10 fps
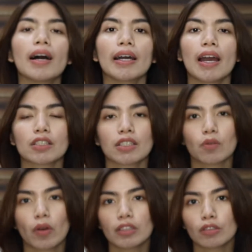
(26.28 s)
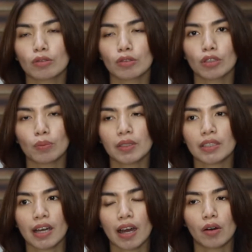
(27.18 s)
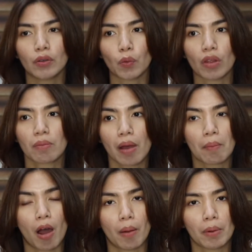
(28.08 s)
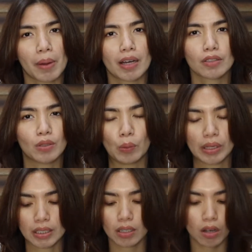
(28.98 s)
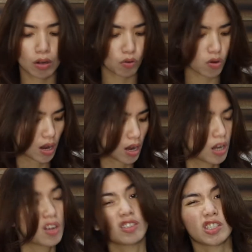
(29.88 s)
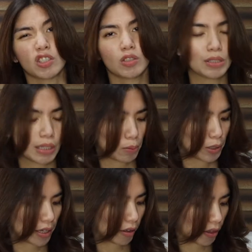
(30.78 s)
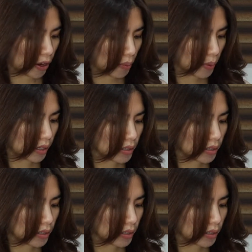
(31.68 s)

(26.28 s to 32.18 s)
I actually went to UP Town with my mom about 2 weeks ago just to do some retail therapy.